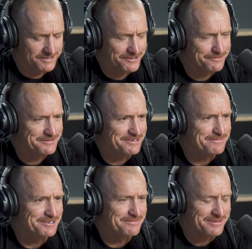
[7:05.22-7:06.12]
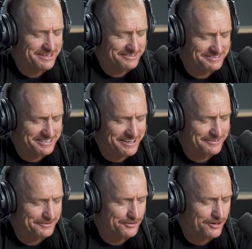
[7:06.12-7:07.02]
Tell me a bit about the day
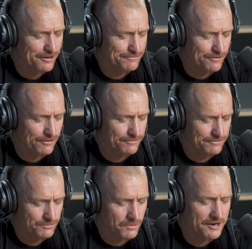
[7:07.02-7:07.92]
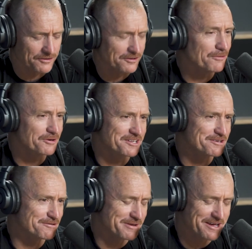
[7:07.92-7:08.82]
in the life of one. I want to
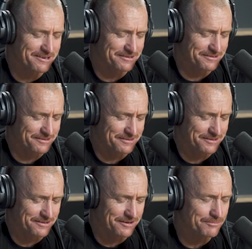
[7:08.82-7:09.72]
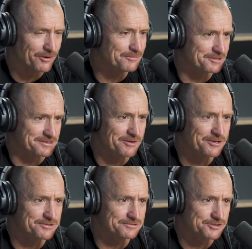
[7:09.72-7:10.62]
hear about a bomb
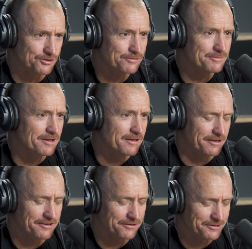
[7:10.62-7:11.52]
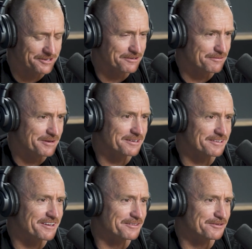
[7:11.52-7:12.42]
disposal job, and I want to hear about a
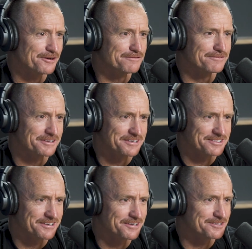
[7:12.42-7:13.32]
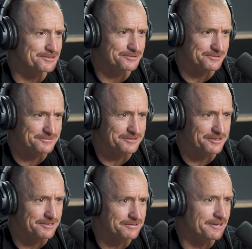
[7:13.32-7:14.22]
day in the life of a SAS or
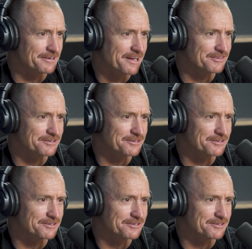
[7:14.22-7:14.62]
a Navy